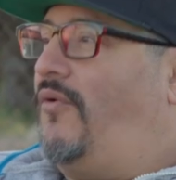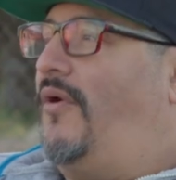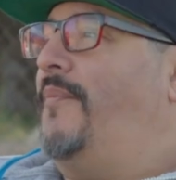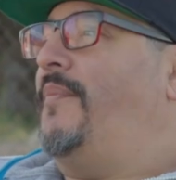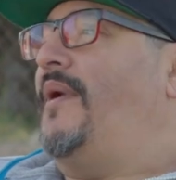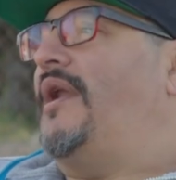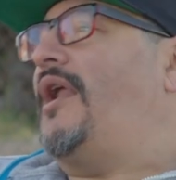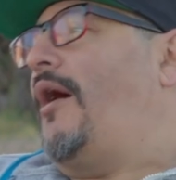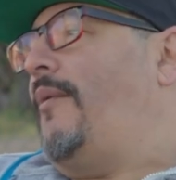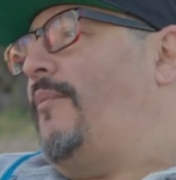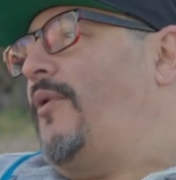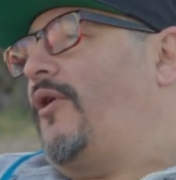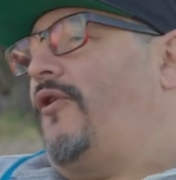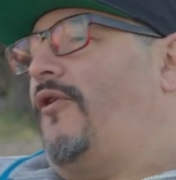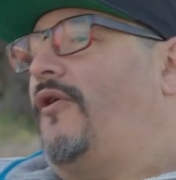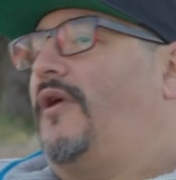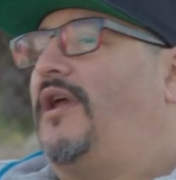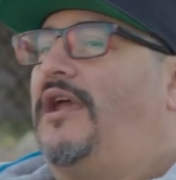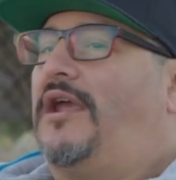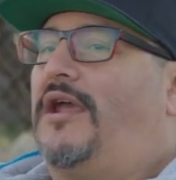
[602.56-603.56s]
up in
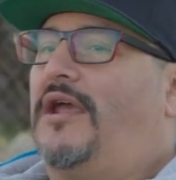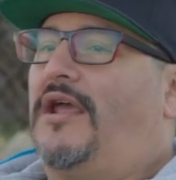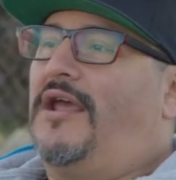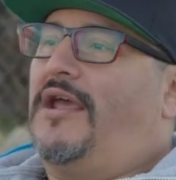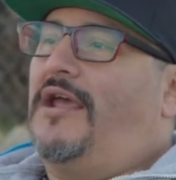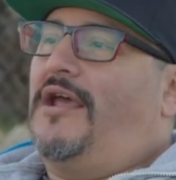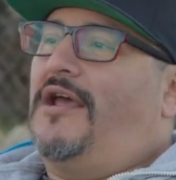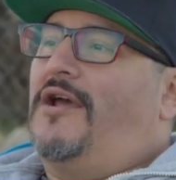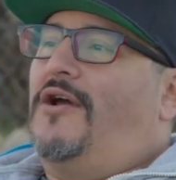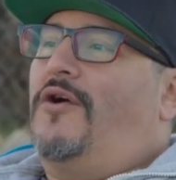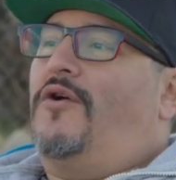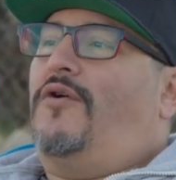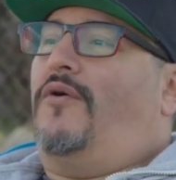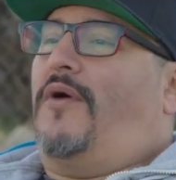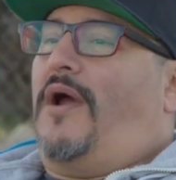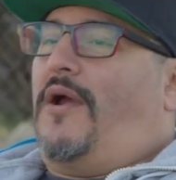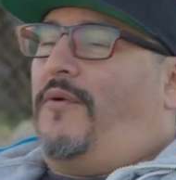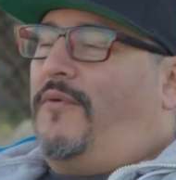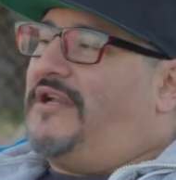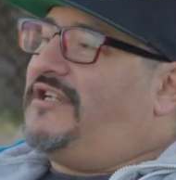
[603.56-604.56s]
Albuquerque, who
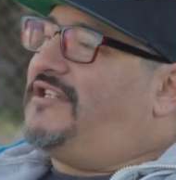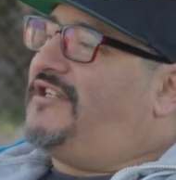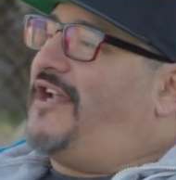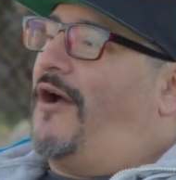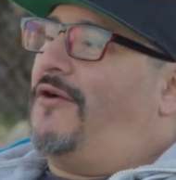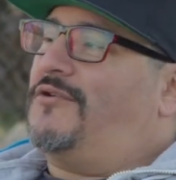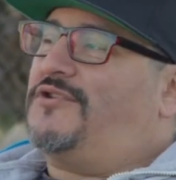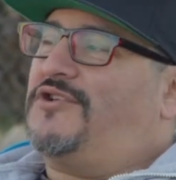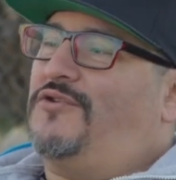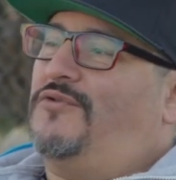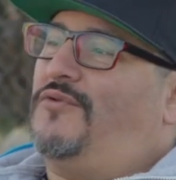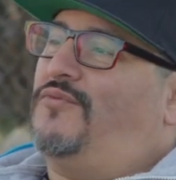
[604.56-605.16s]
I reached out to.